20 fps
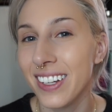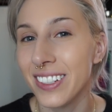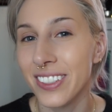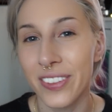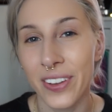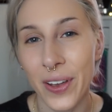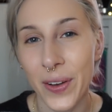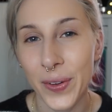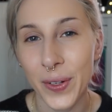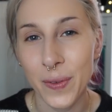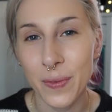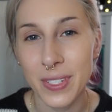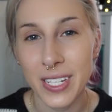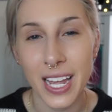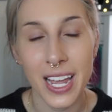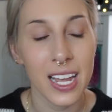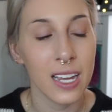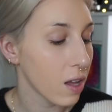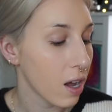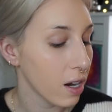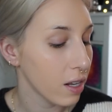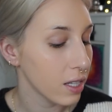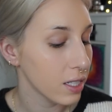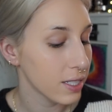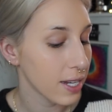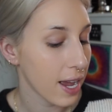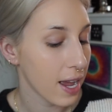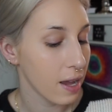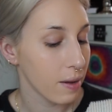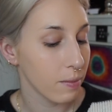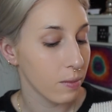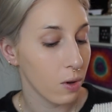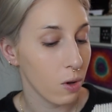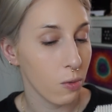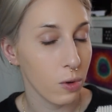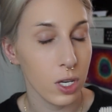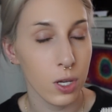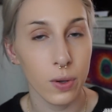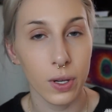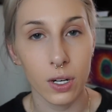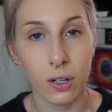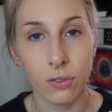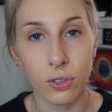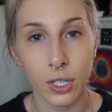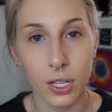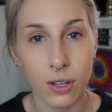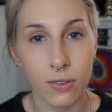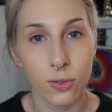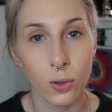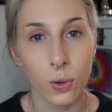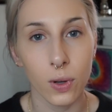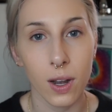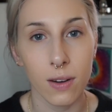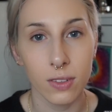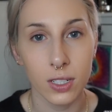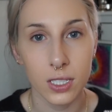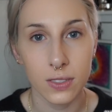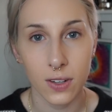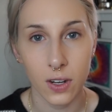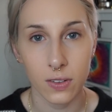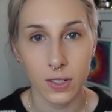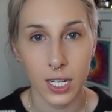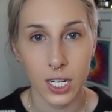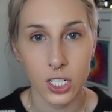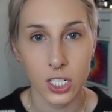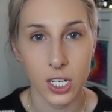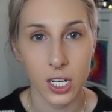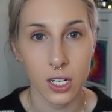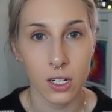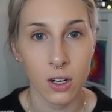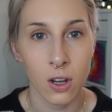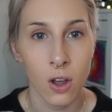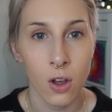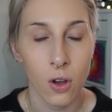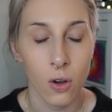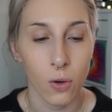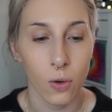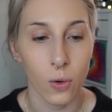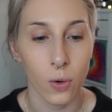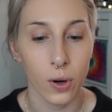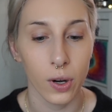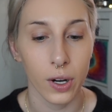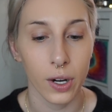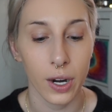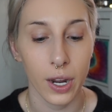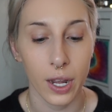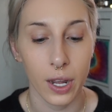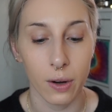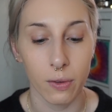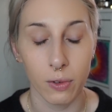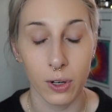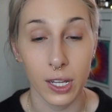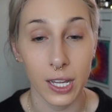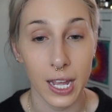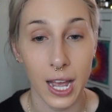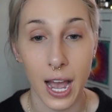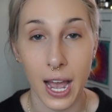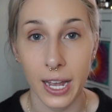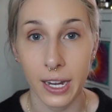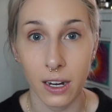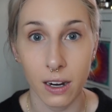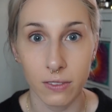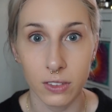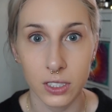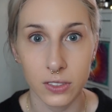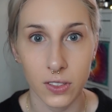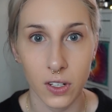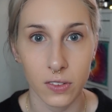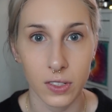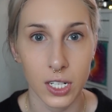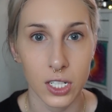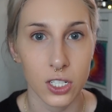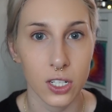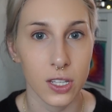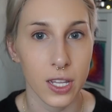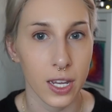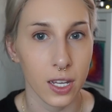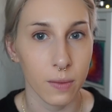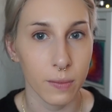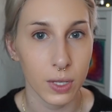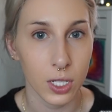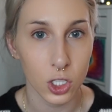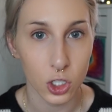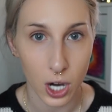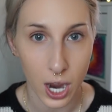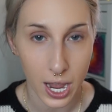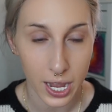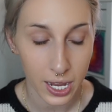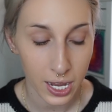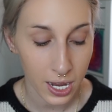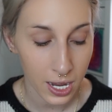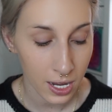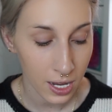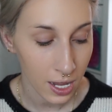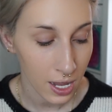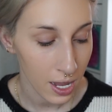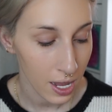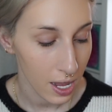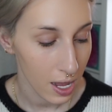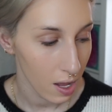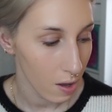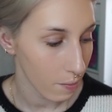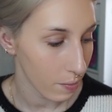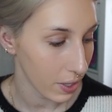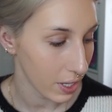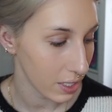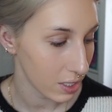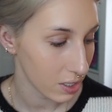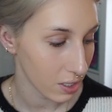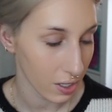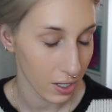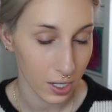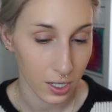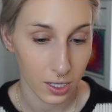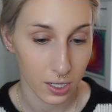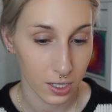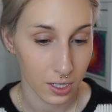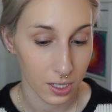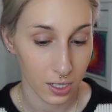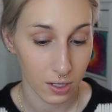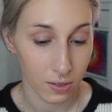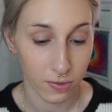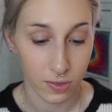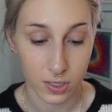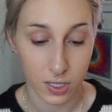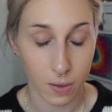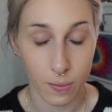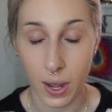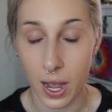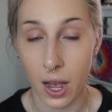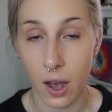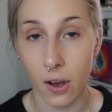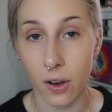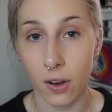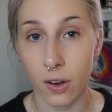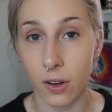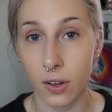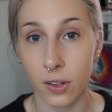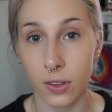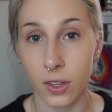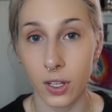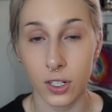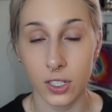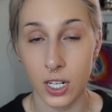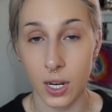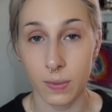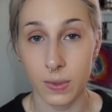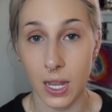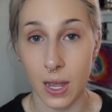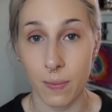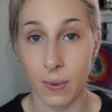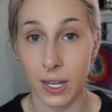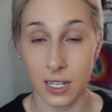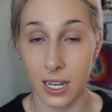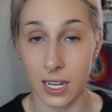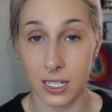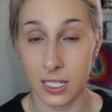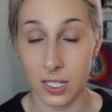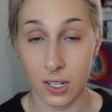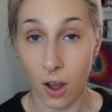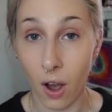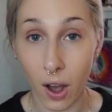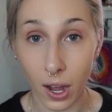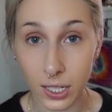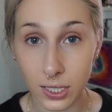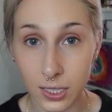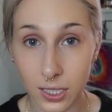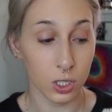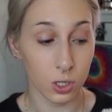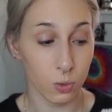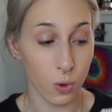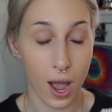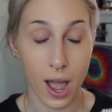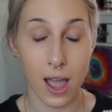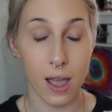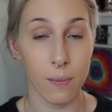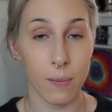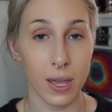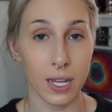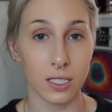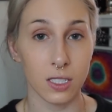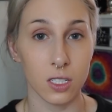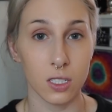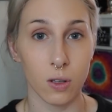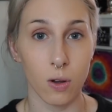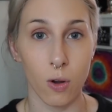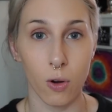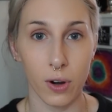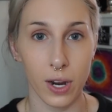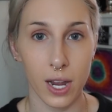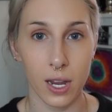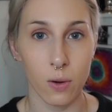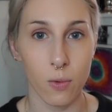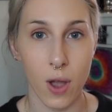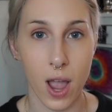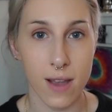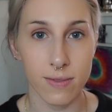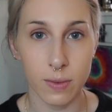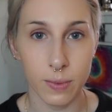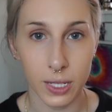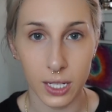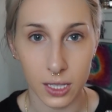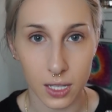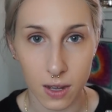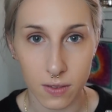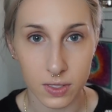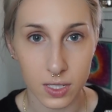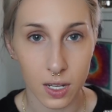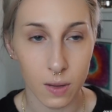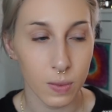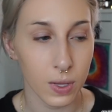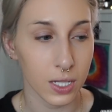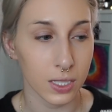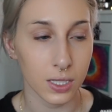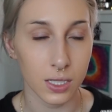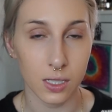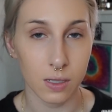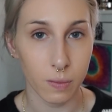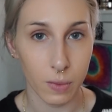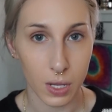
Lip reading: Do you get what I'm saying? A lot of the time when you get a really full coverage foundation or a really high coverage foundation, they can be drying, but Tarte, somehow their Shapetape is not, which is why it makes it so great and why everybody loves it, because it's